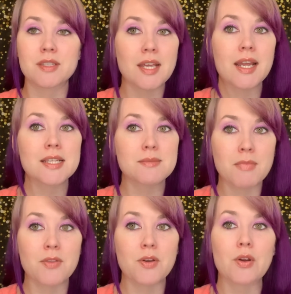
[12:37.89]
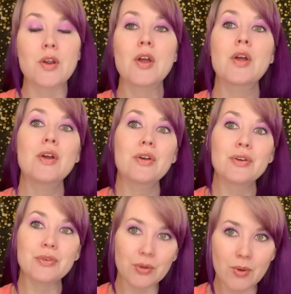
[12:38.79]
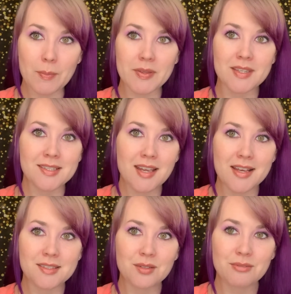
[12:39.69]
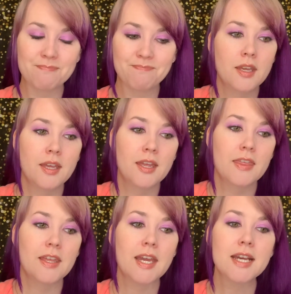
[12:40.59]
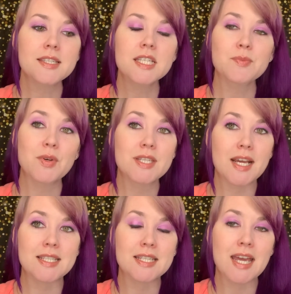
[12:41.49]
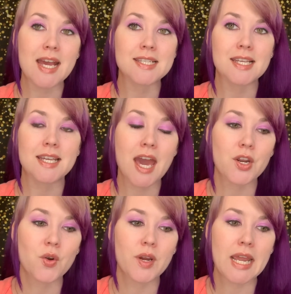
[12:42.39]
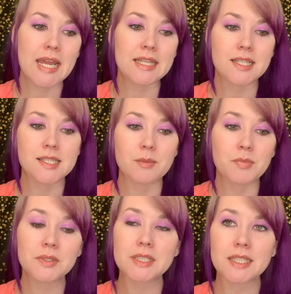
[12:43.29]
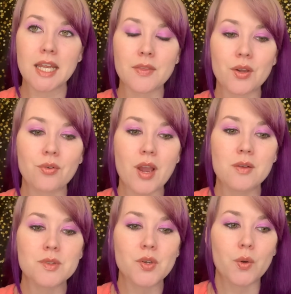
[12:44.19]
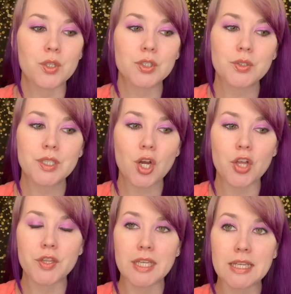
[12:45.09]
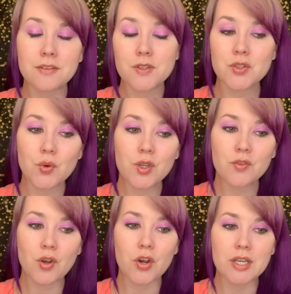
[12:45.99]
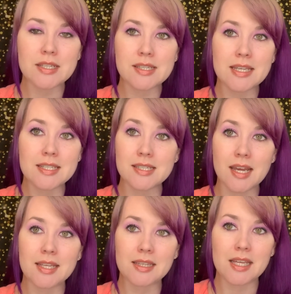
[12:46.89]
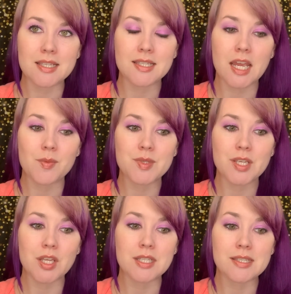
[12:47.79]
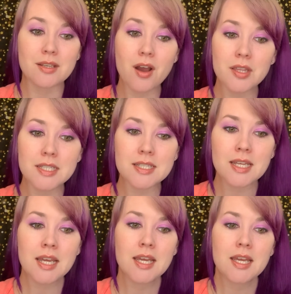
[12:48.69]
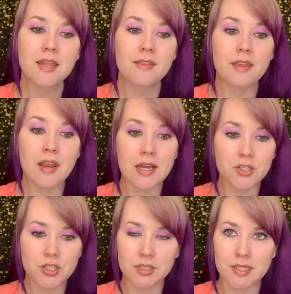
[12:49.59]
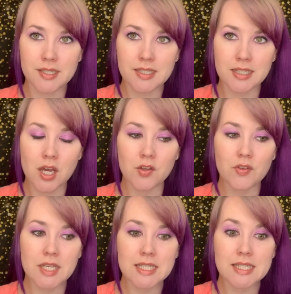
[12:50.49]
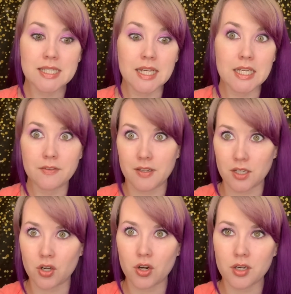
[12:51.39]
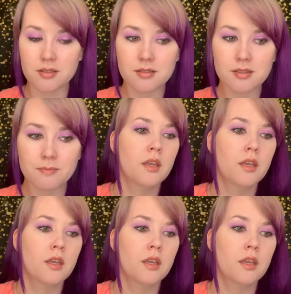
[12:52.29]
II's mother, grew up in this castle. The castle is protected as a Category A listed building, and the grounds are included on the Inventory of Gardens and Design Landscapes in Scotland, the national listing of significant gardens.